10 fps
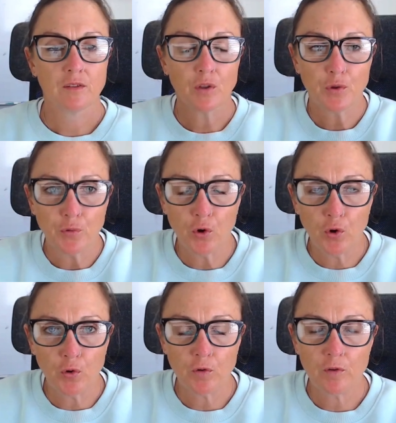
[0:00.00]
So
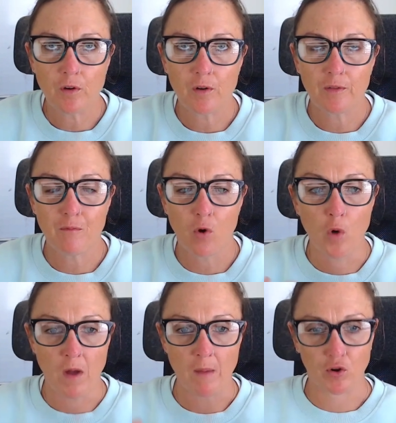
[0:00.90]
through
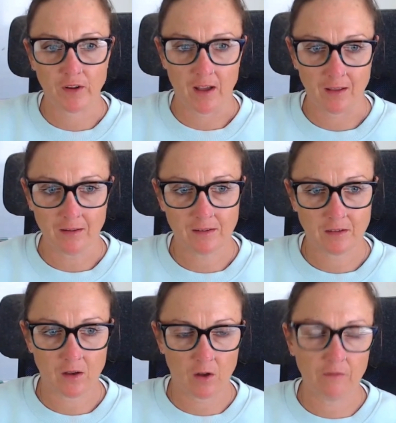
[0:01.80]
all my
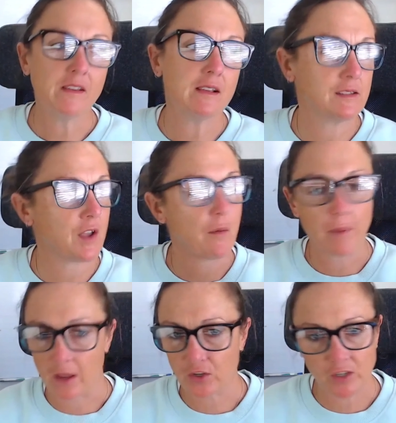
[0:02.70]
podcasts, obviously I'm
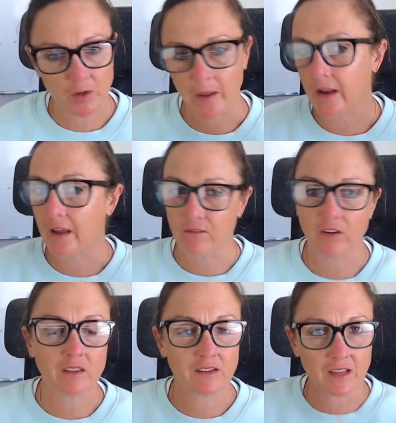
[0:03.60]
passionate about
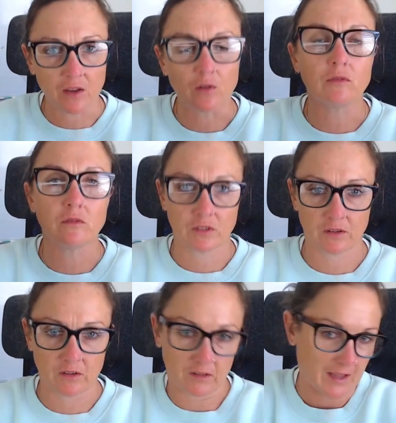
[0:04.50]
every single
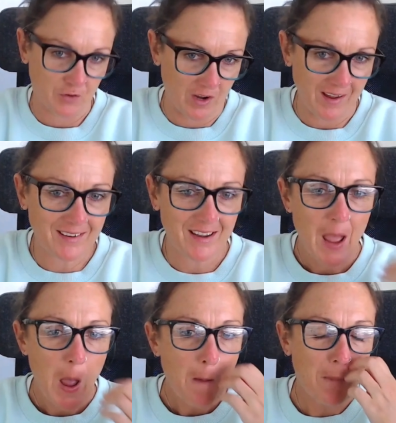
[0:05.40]
subject,
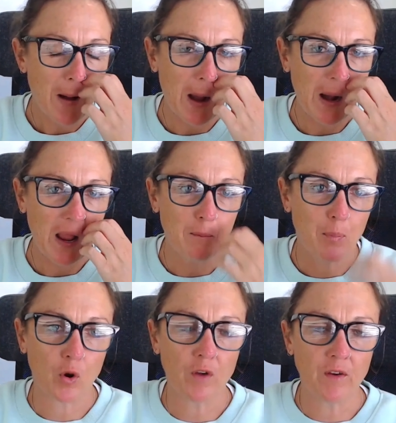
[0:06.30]
but
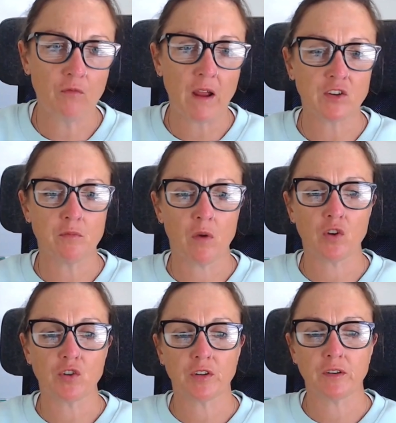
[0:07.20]
improving range of
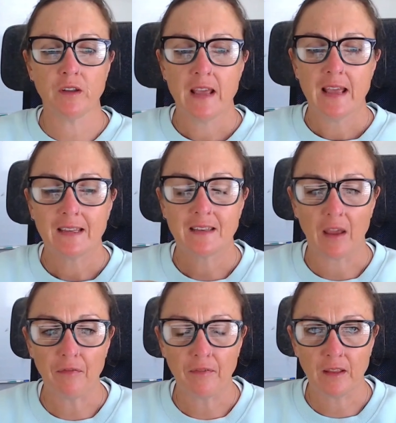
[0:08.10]
motion,
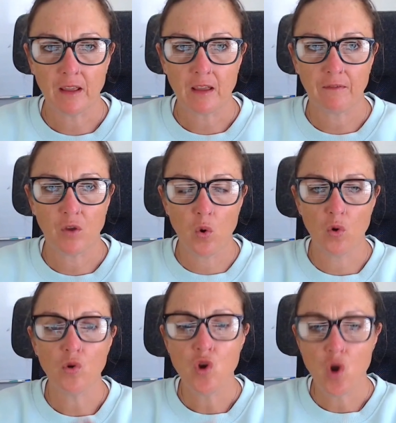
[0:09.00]
definitely if you